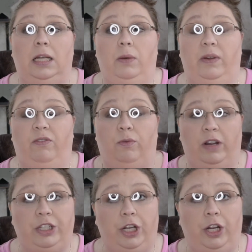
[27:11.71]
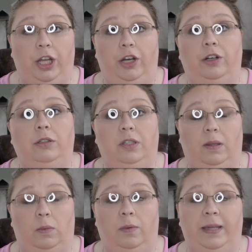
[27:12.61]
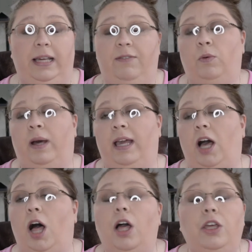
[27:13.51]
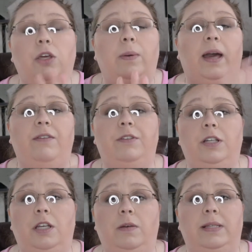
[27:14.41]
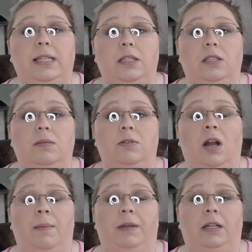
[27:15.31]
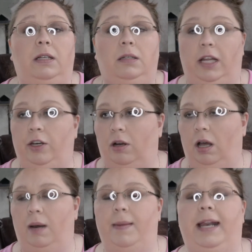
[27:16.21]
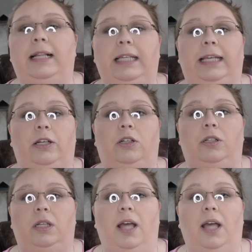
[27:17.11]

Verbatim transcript: We've reached our 100, so there will be a giveaway. All you have to do is hit the subscribe button, and you're automatically entered.